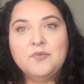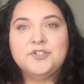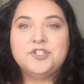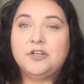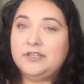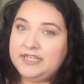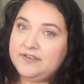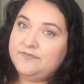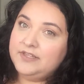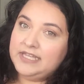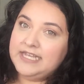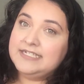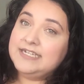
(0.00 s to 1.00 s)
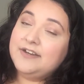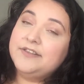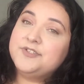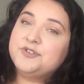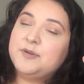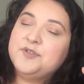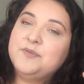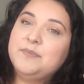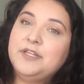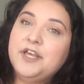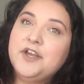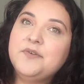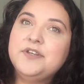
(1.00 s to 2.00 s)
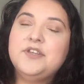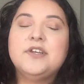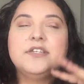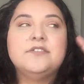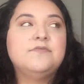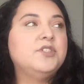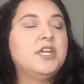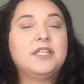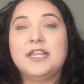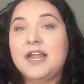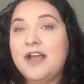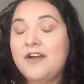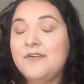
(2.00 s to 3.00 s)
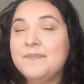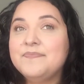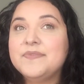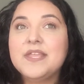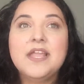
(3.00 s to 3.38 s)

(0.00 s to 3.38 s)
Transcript: which I'll leave linked down in the description below, and you can check that out.